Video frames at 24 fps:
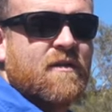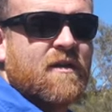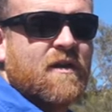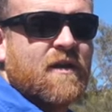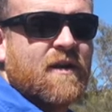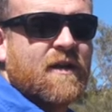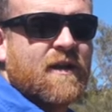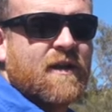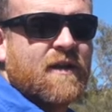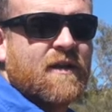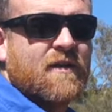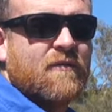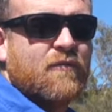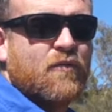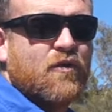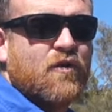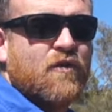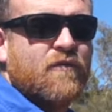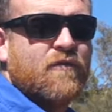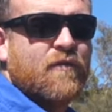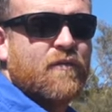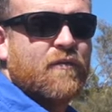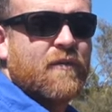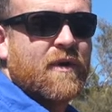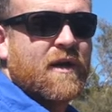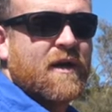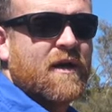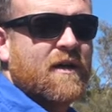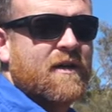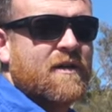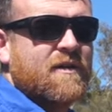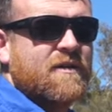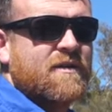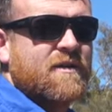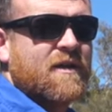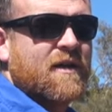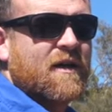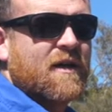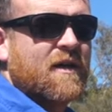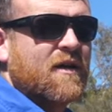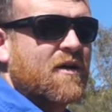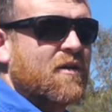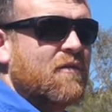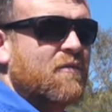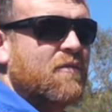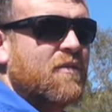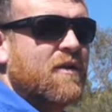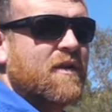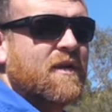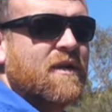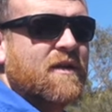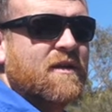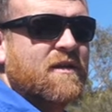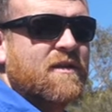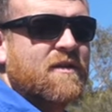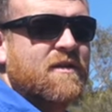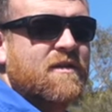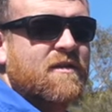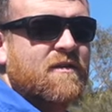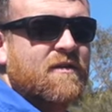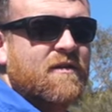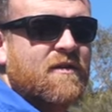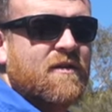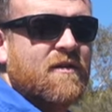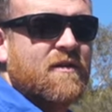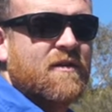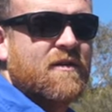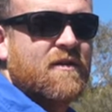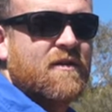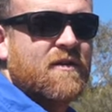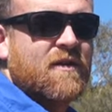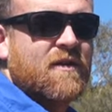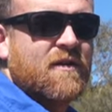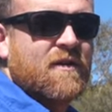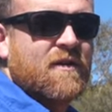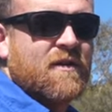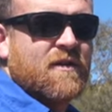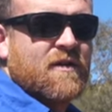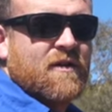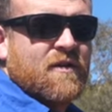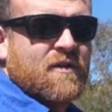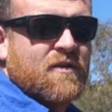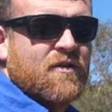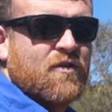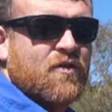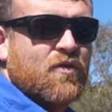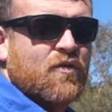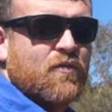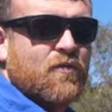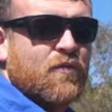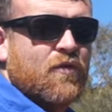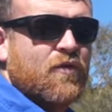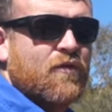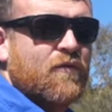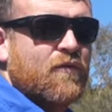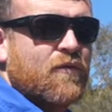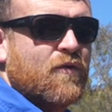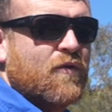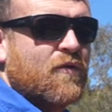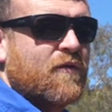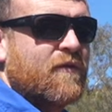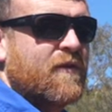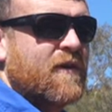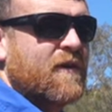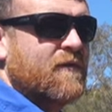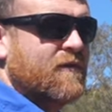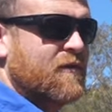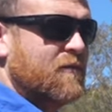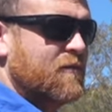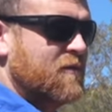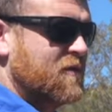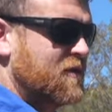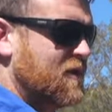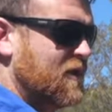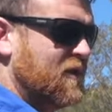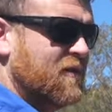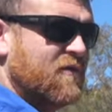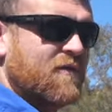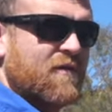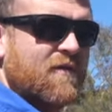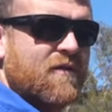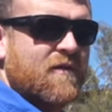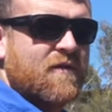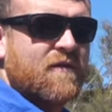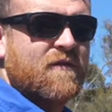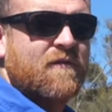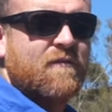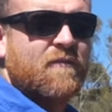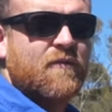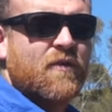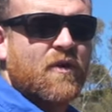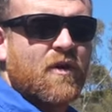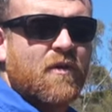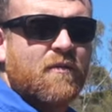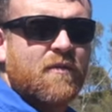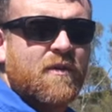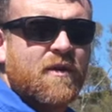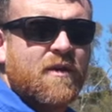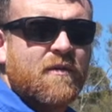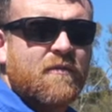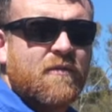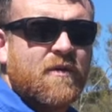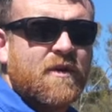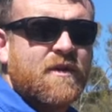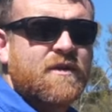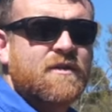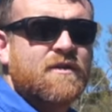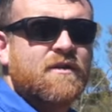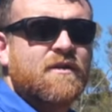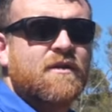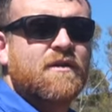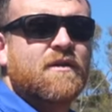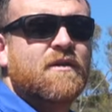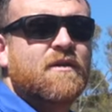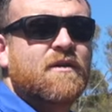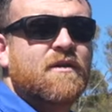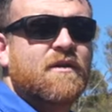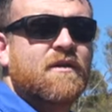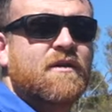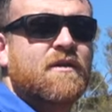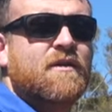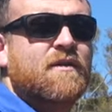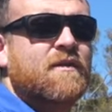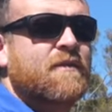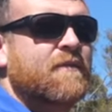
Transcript: and then the movement ban is like a complete no movement of heavy machinery and property, I'm pretty sure. Yeah,